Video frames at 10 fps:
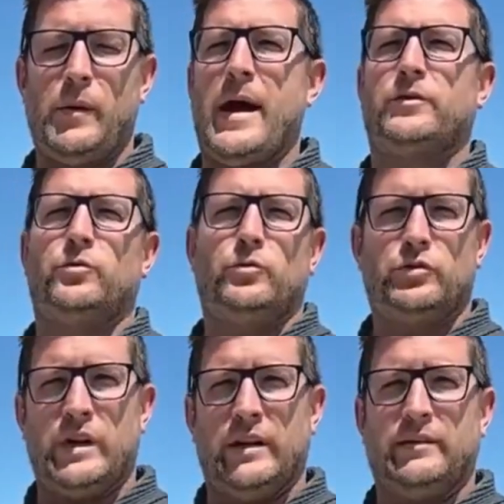actual
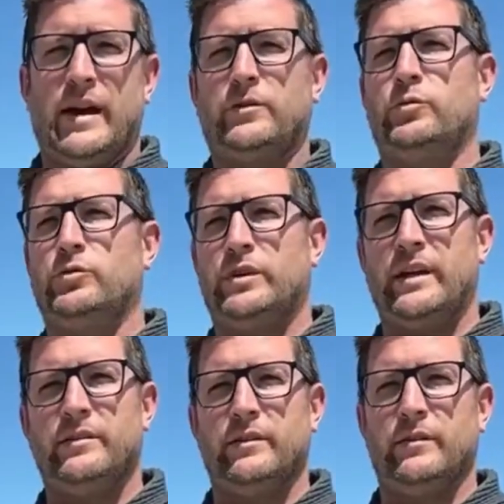shots, actual
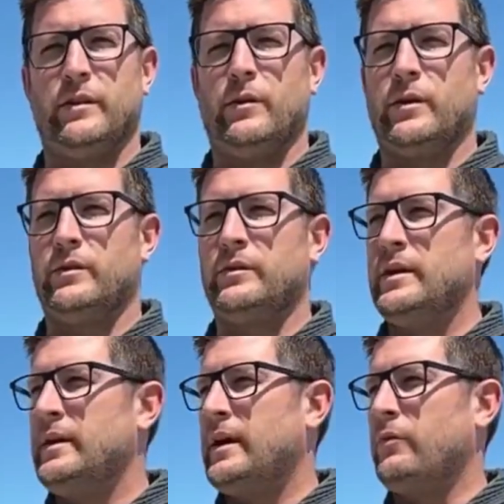chances, because
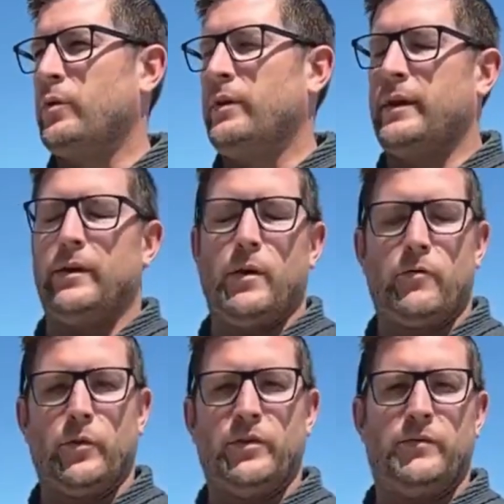I know
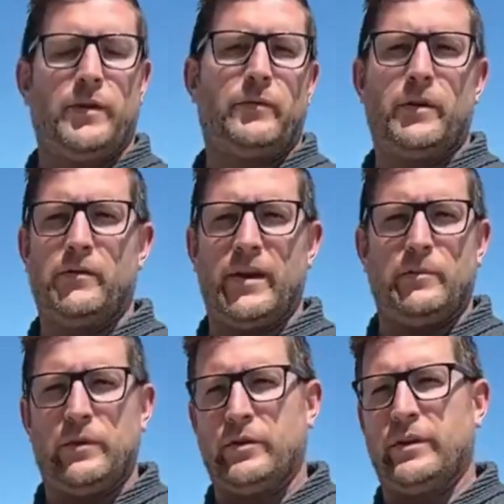everyone's favorite
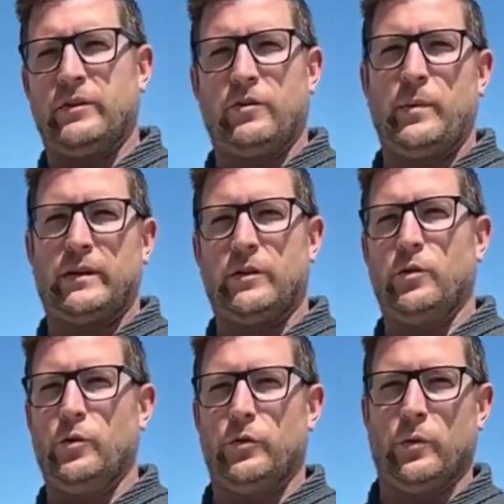advanced metric is expected
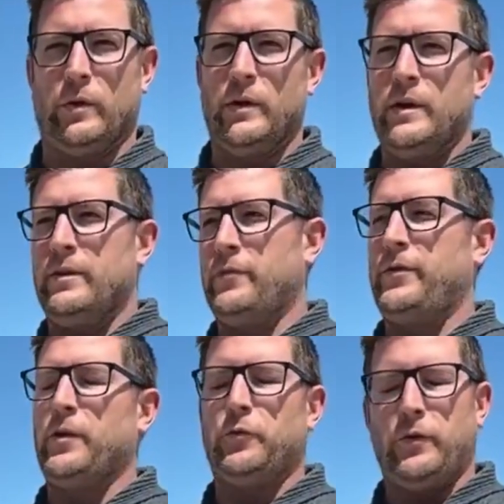goals. Well, the
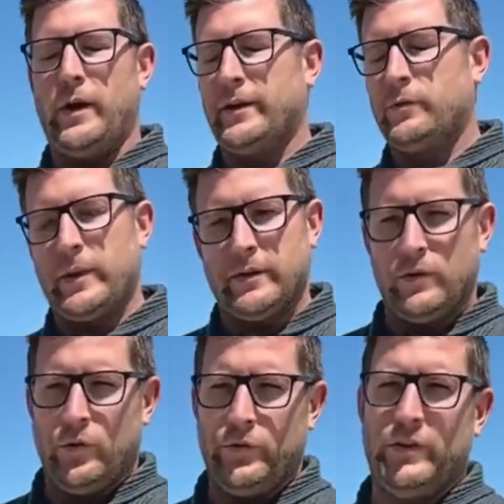fatal flaw in
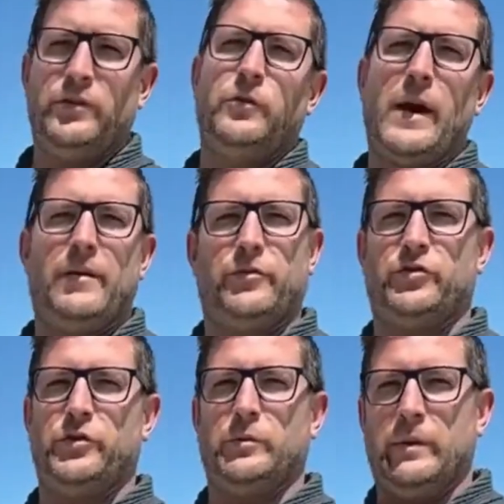expected goals is you have to
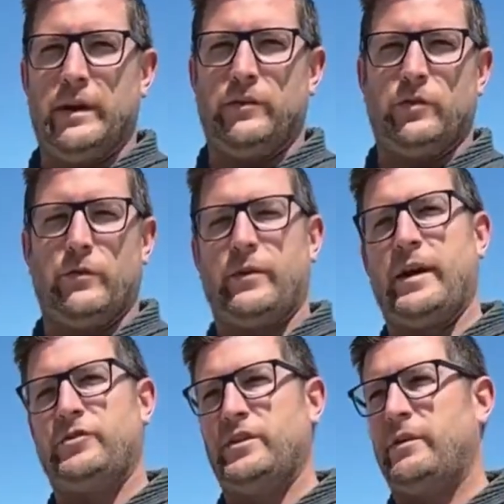shoot. And so if you're
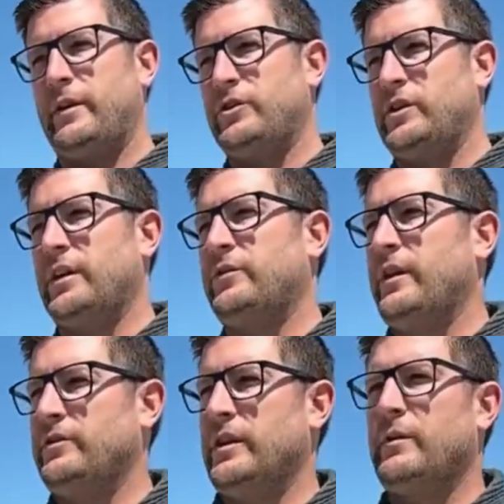not generating shots,
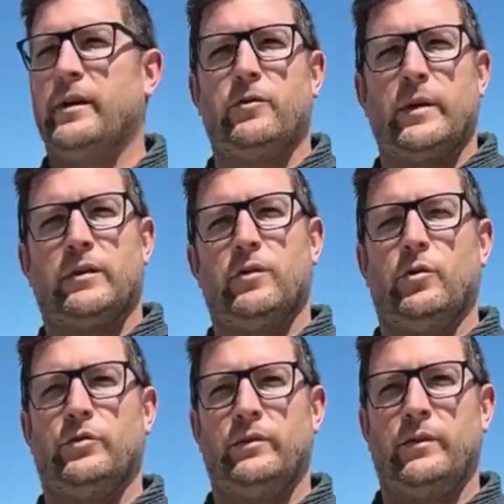you're not generating expected
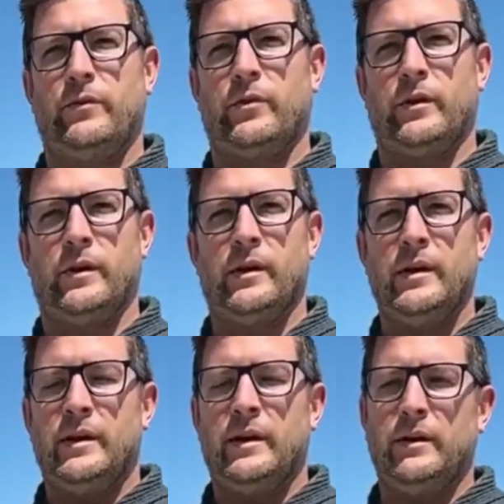goals, even if you're
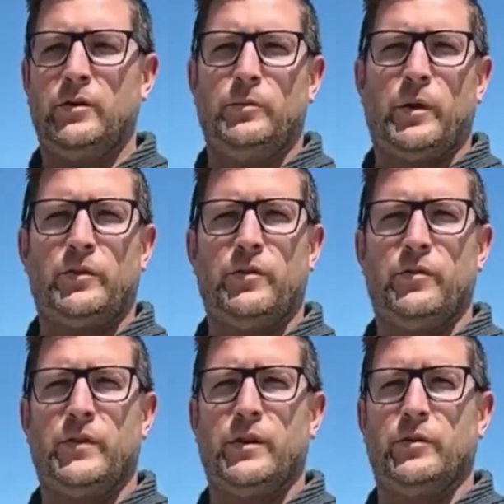in good parts of
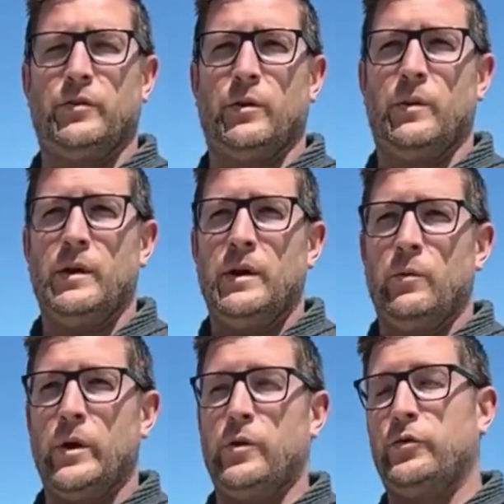the field. So
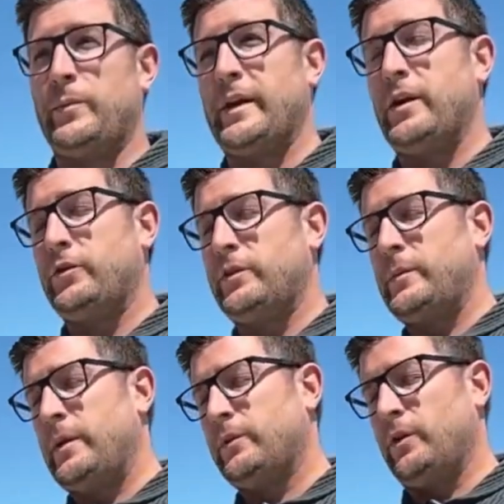we use something else
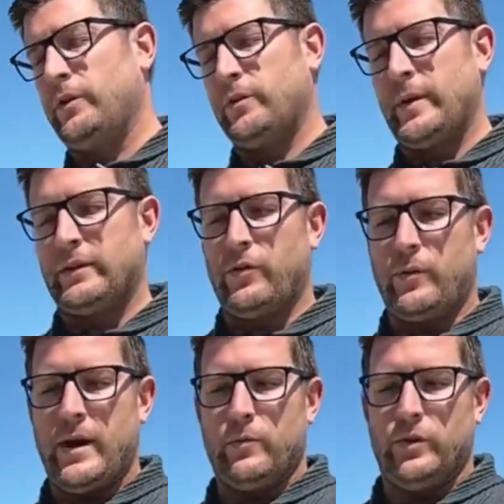sometimes called expected
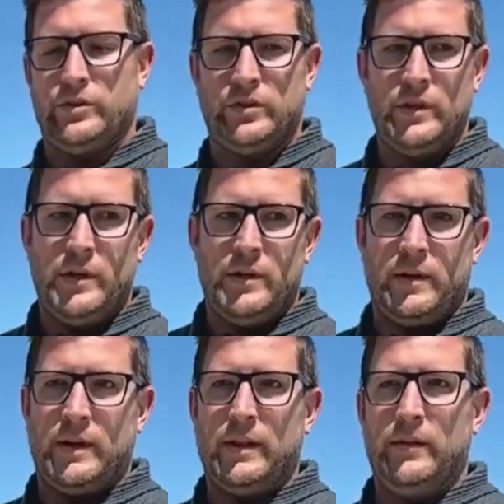threat, which
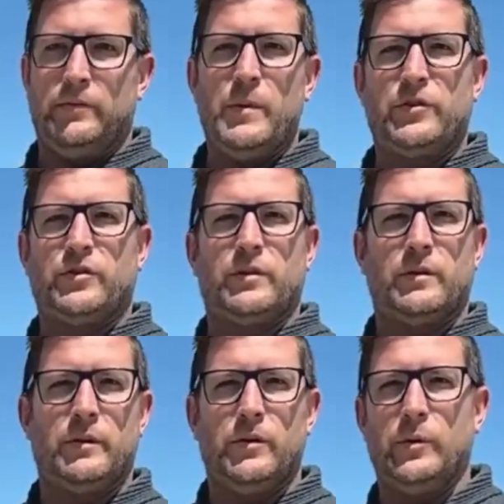can at least
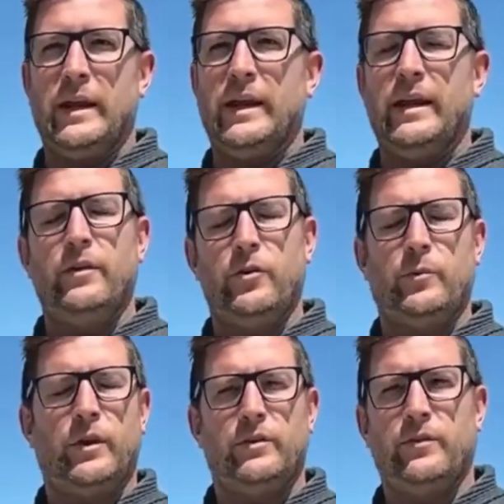measure you getting into
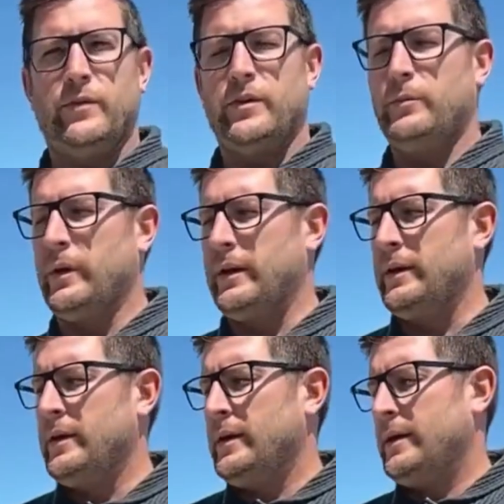those parts of the field. But
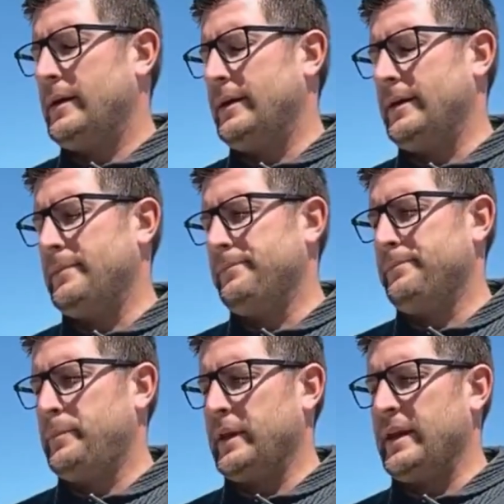
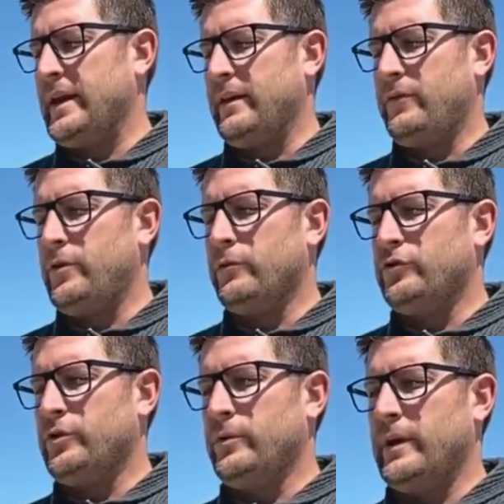again, if you
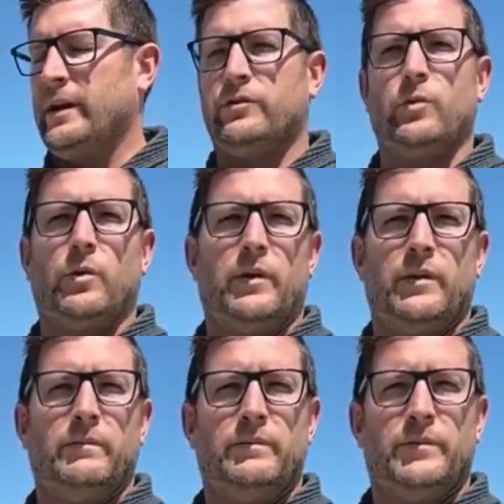don't shoot, you can't score,
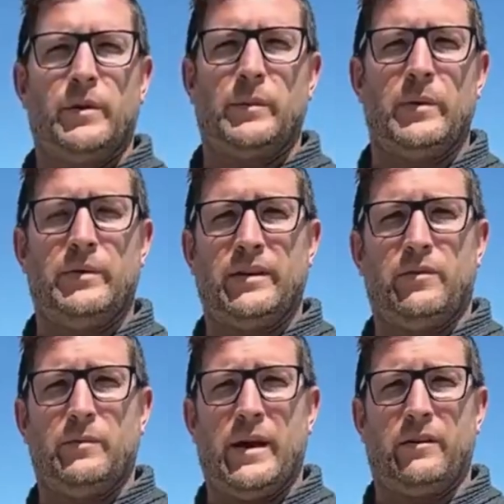and sometimes that
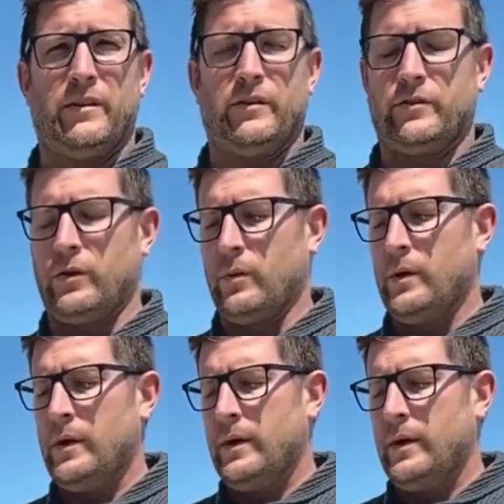doesn't matter either. So,